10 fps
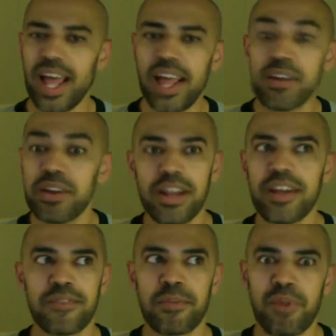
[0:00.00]
and none
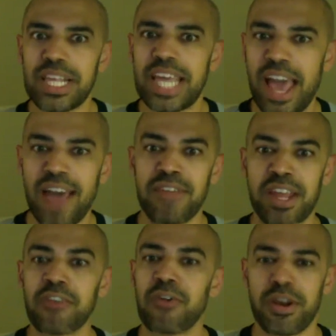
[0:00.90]
of them really have
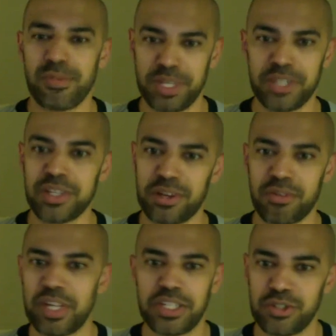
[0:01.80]
incredibly
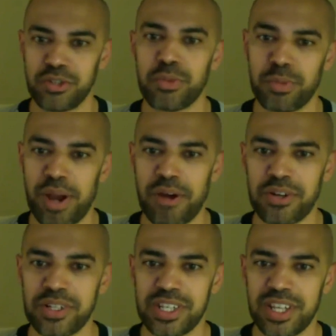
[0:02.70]
crazy
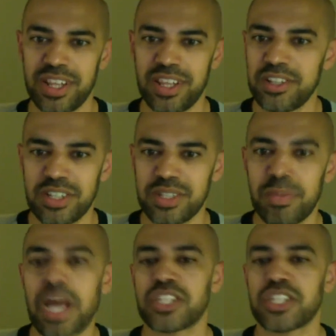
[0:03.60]
superpowers. They're just
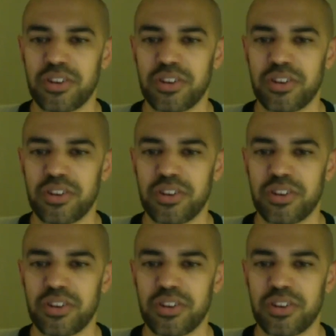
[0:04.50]
batshit